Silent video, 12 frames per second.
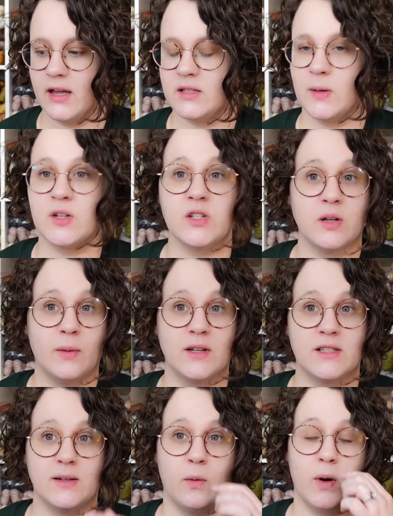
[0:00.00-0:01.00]
especially
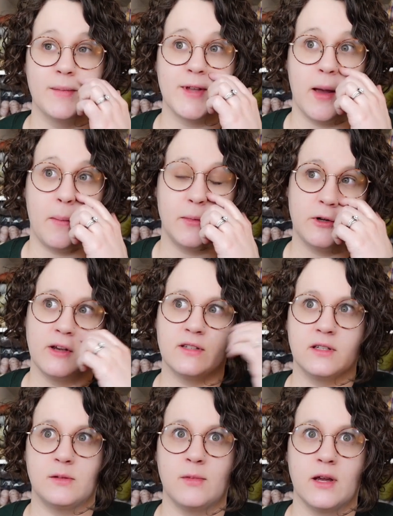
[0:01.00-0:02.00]
once it warms up just
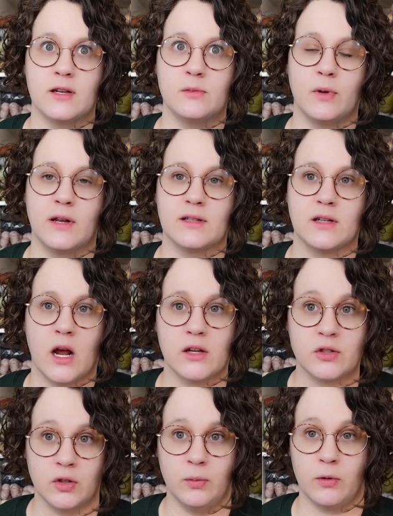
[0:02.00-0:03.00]
a smidge, but it's not
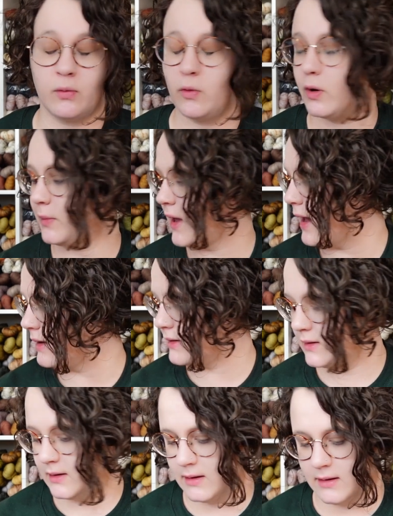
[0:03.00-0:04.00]
super warm
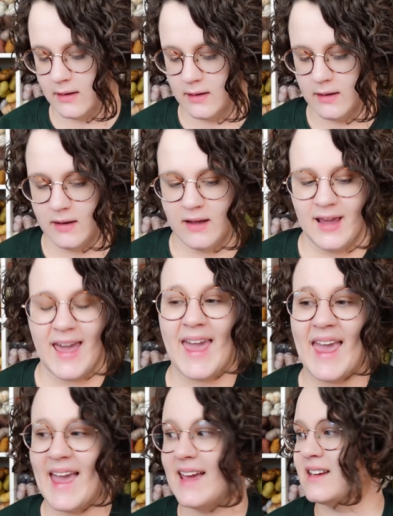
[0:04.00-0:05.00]
yet.
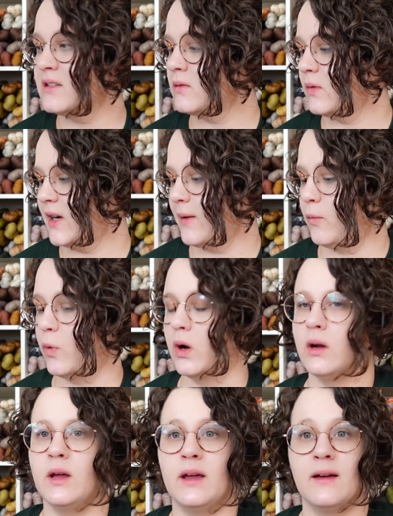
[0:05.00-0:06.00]
And when I'm
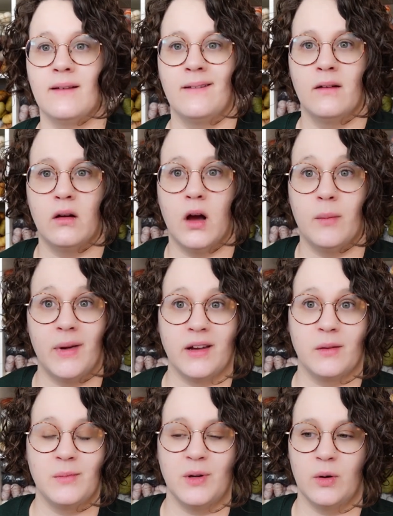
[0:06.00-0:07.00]
working on my
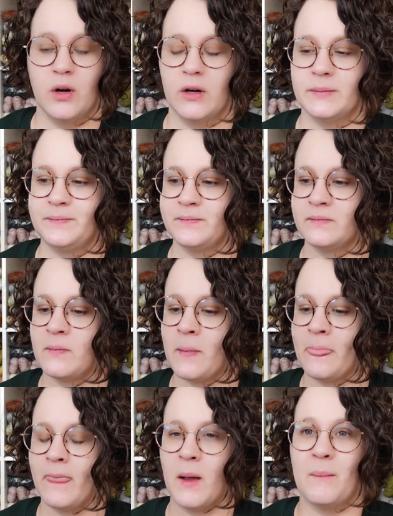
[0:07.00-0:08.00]
computer,
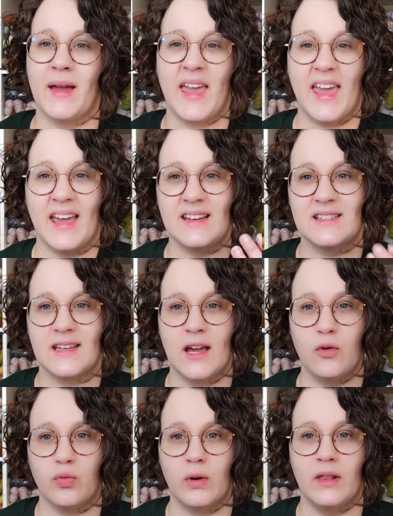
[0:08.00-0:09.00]
my hands
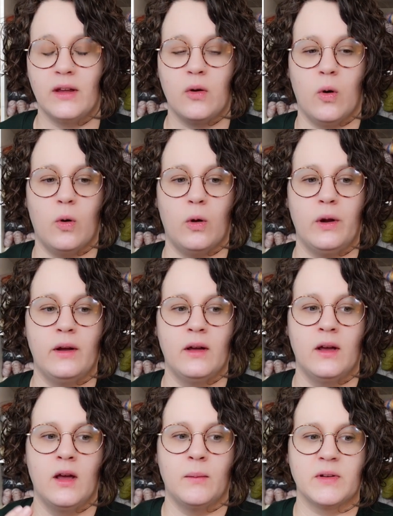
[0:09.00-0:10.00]
get really cold,
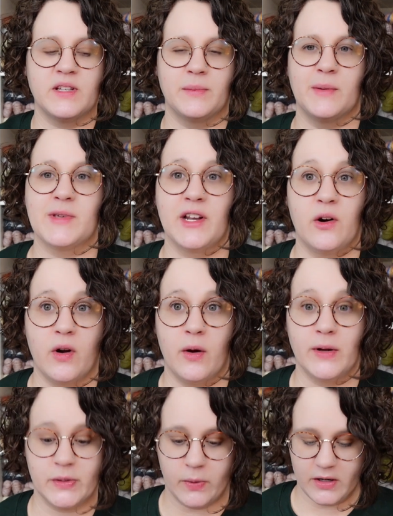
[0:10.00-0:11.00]
but sometimes I don't
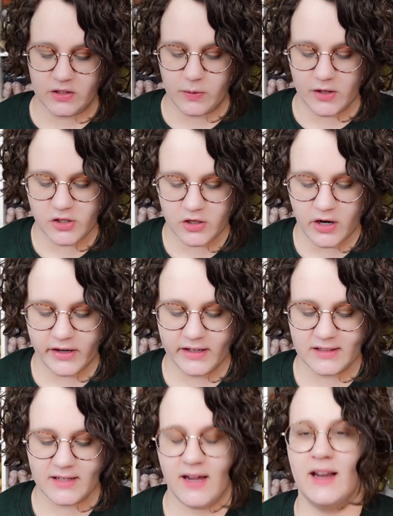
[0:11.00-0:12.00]
always want a sweatshirt on
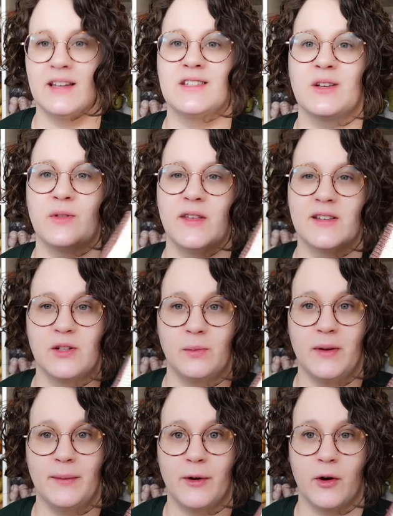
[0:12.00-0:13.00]
inside, so this will
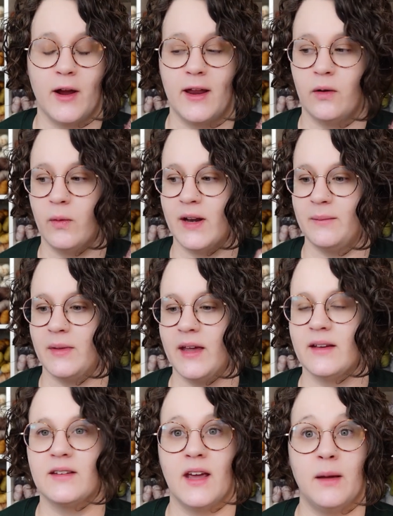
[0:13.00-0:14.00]
be great when I'm
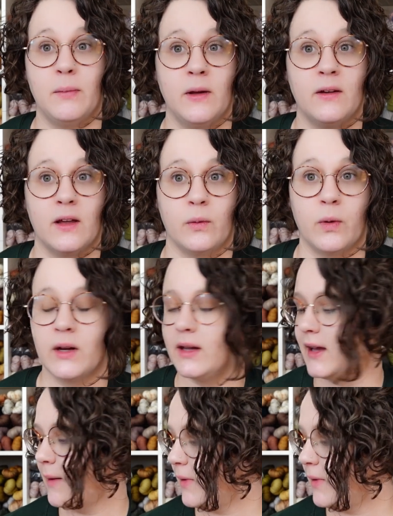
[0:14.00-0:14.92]
like typing and working at